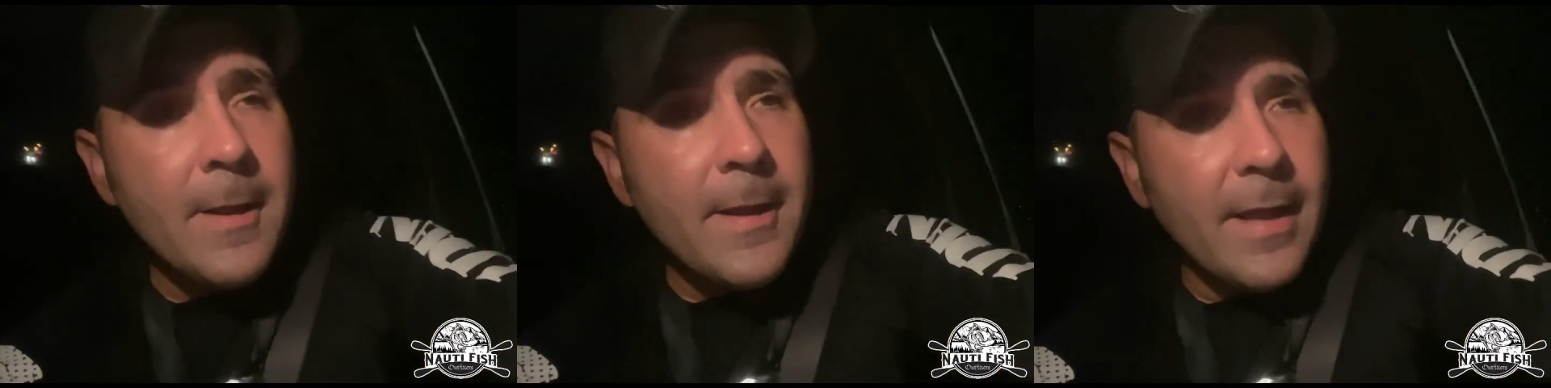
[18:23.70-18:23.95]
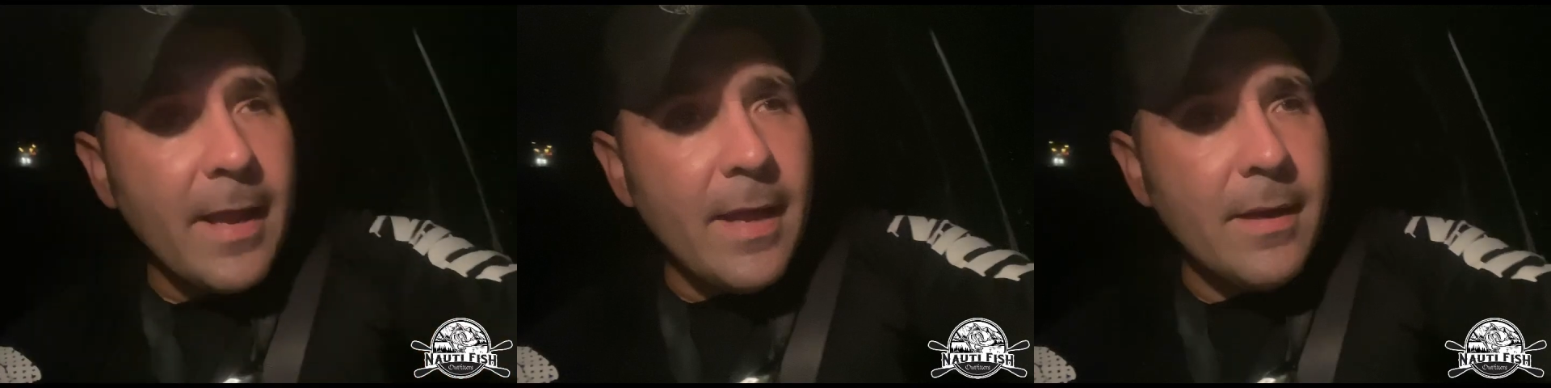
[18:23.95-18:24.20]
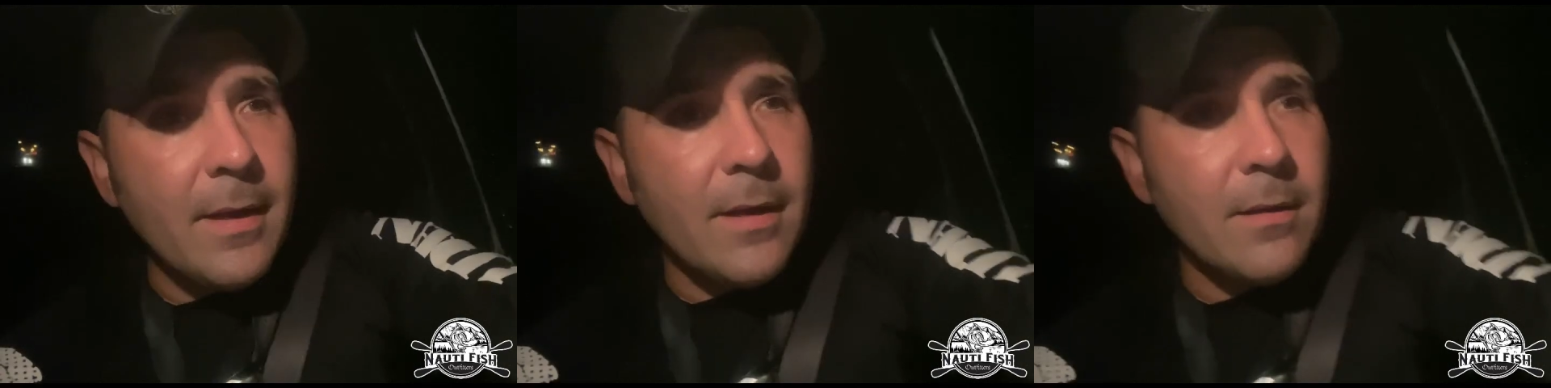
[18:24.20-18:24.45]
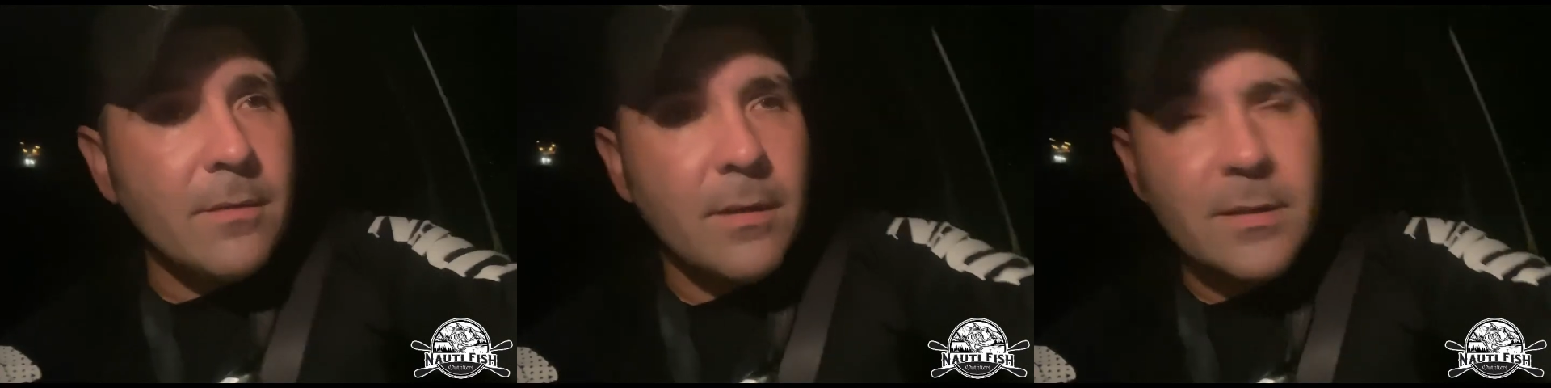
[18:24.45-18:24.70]
And
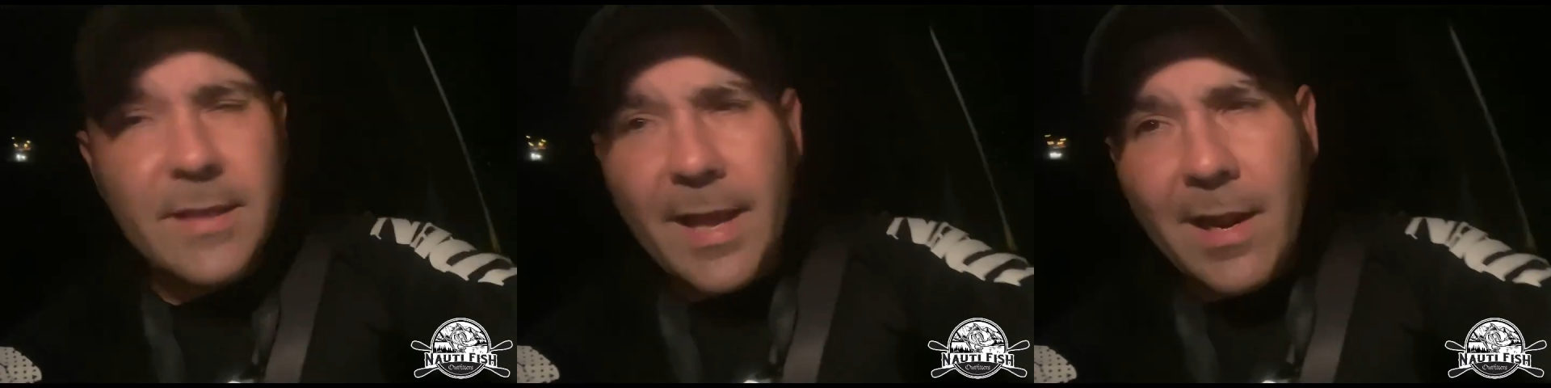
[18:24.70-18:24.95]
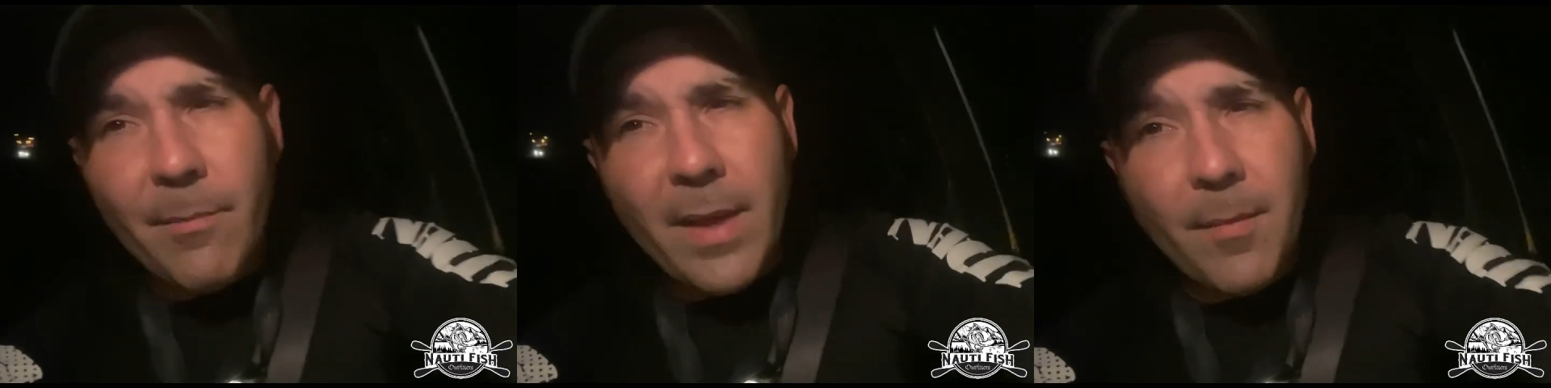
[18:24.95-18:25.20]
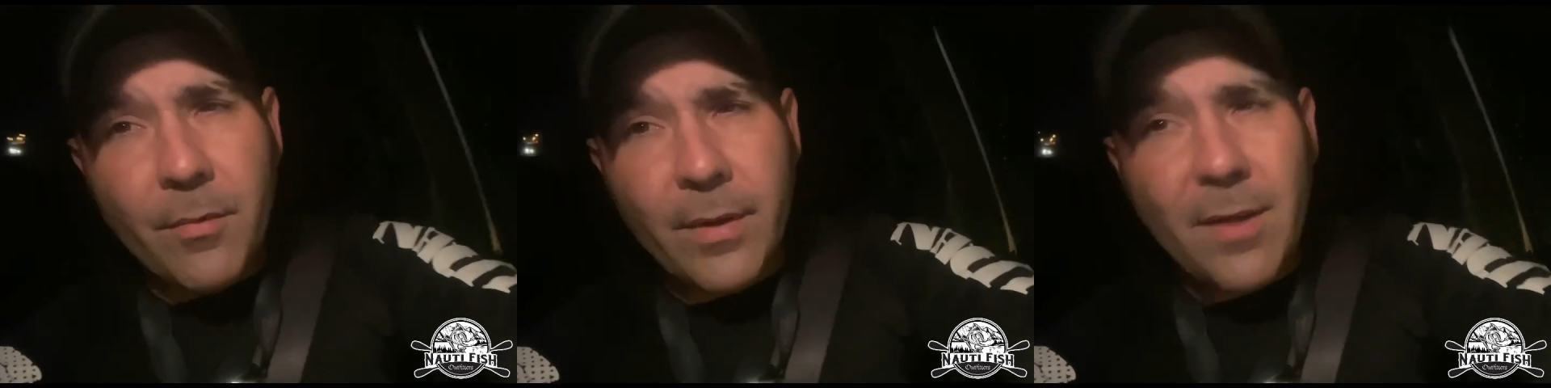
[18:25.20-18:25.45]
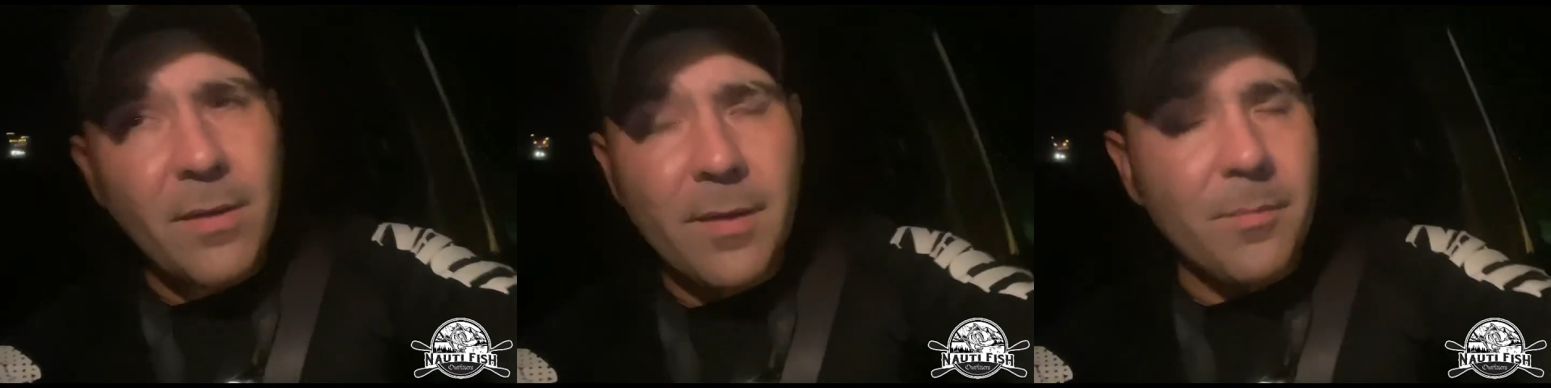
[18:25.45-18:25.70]
uh, I say Alabama rig,
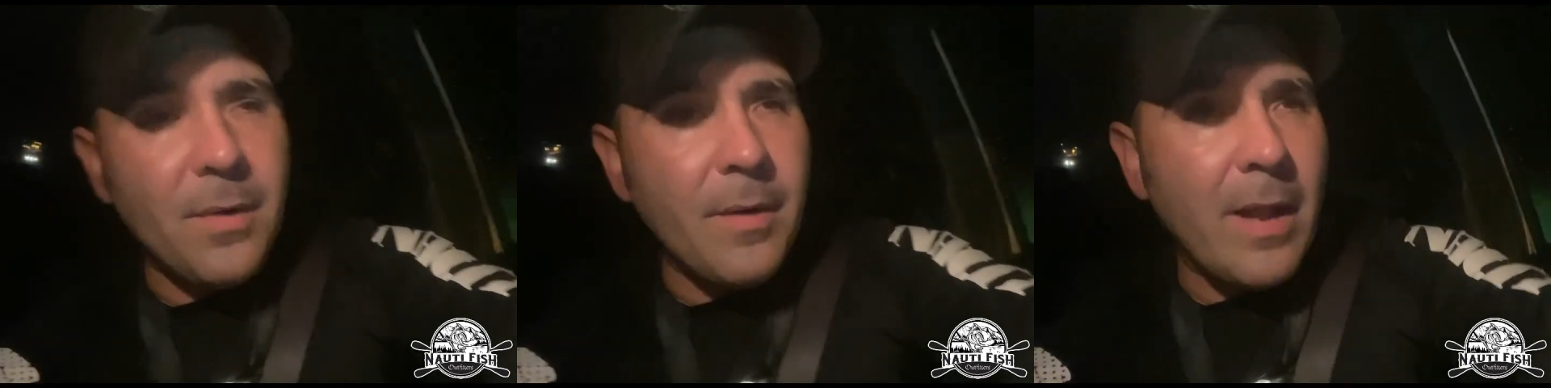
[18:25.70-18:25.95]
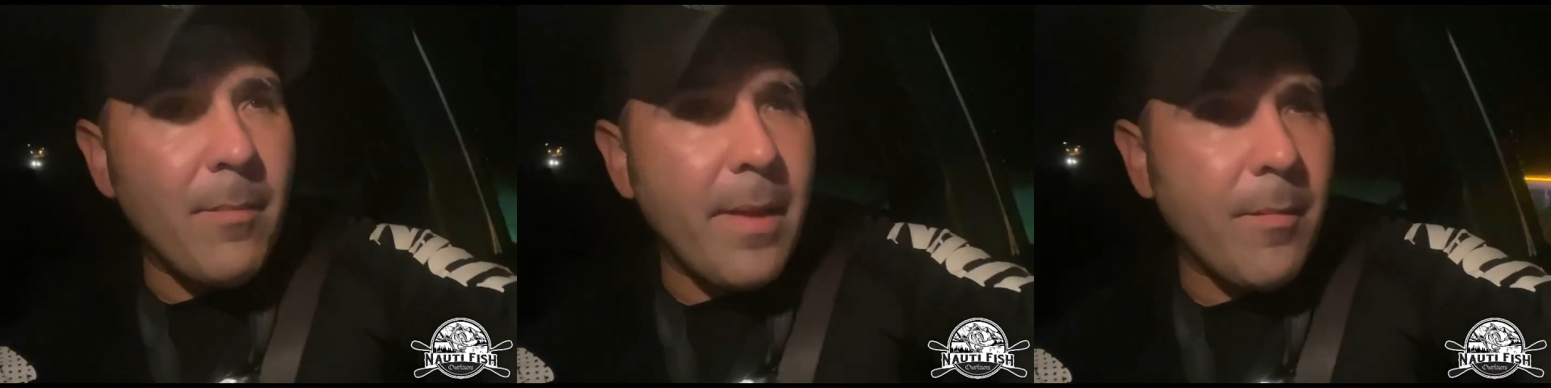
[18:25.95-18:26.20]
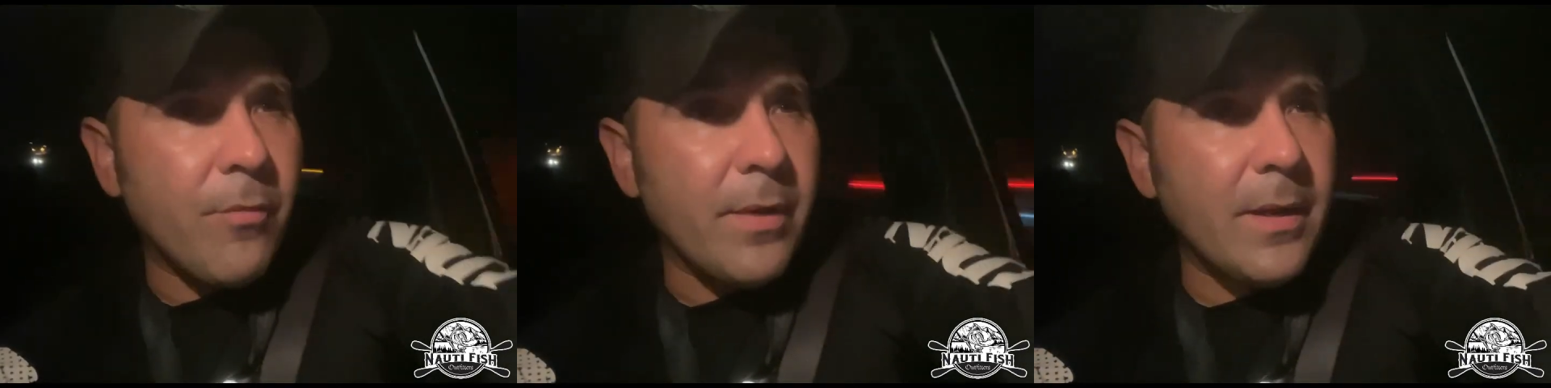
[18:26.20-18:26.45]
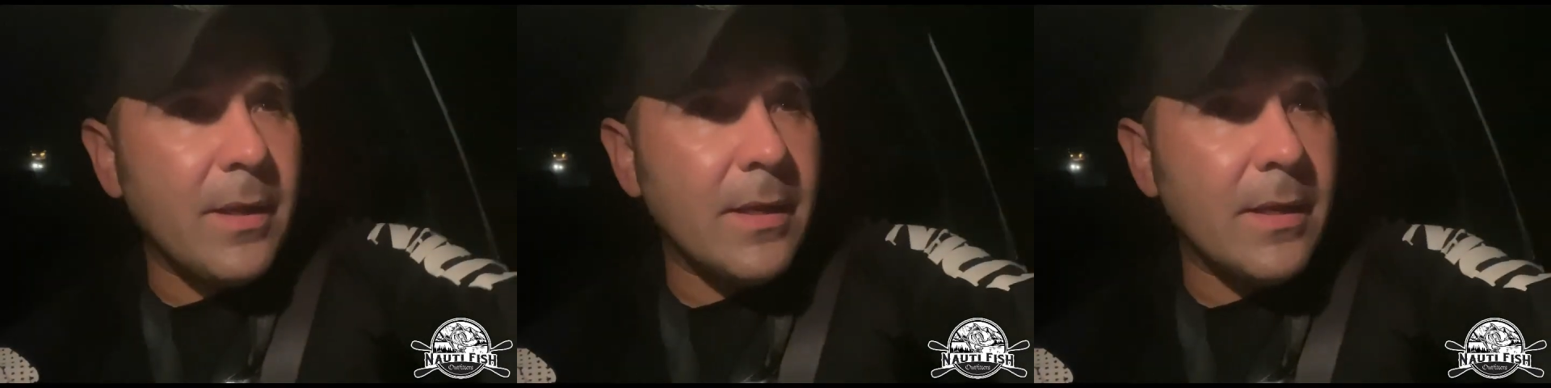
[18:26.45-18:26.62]
I don't ever bring an Alabama rig.